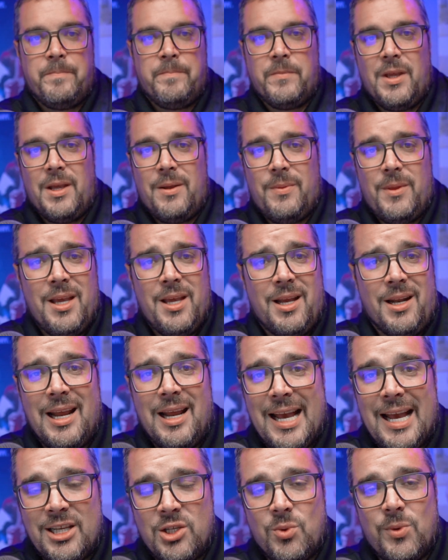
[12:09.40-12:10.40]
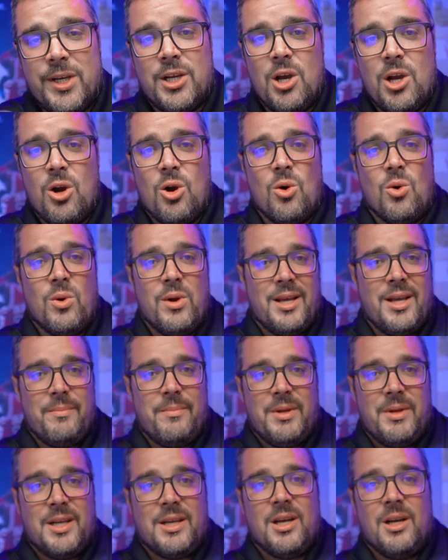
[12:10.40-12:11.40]
And then as we go, it
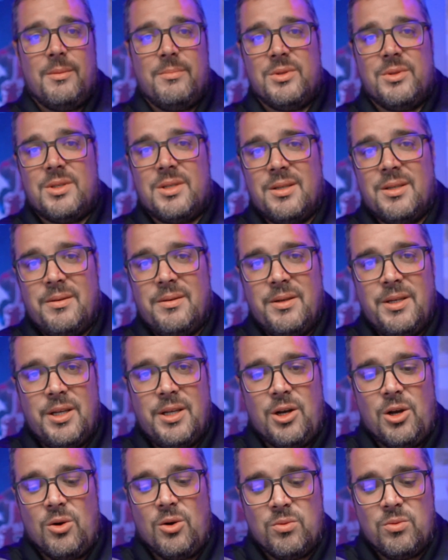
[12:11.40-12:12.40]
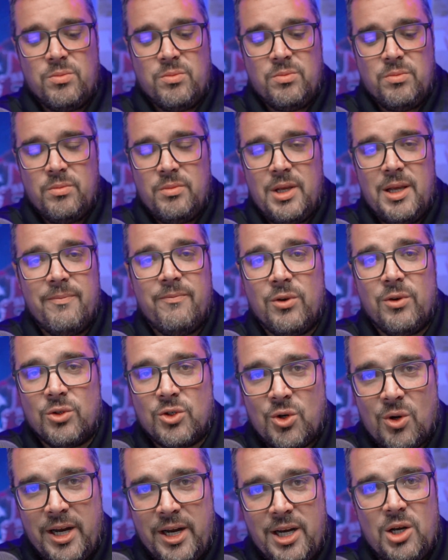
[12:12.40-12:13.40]
becomes, you know,
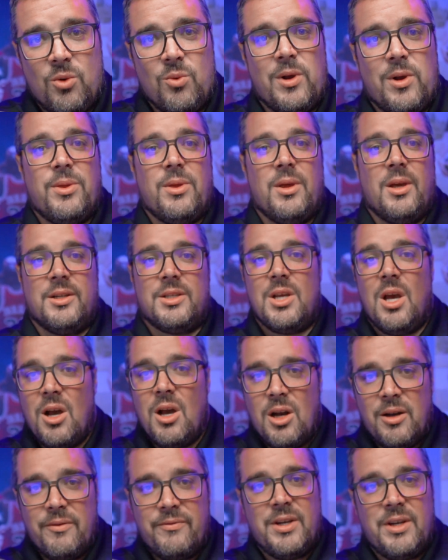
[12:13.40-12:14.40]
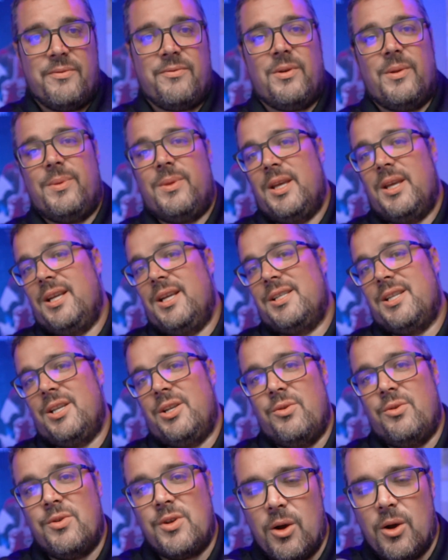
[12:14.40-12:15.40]
infiltrated with a ton of different things and
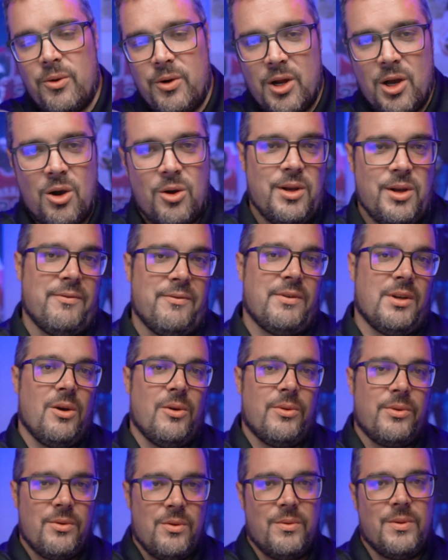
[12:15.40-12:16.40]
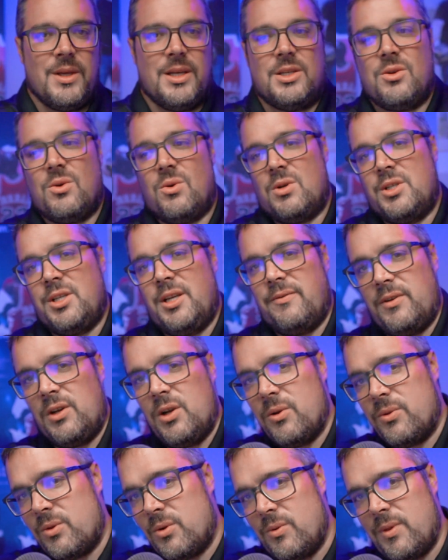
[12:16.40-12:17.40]
you don't know, and you have to go through this course and you have to
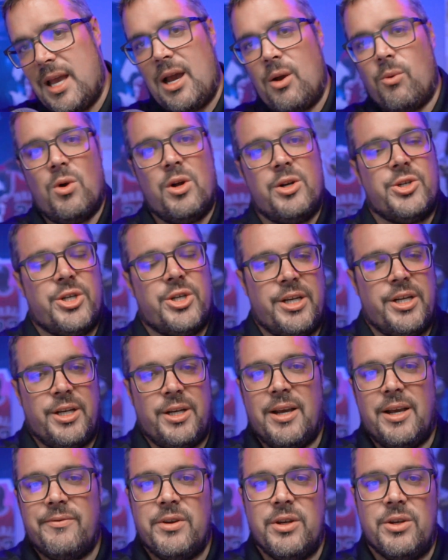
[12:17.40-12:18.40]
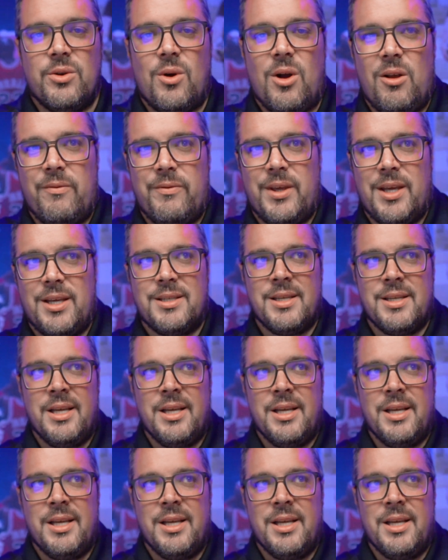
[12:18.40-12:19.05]
go through that one sheet and you have to do all of this,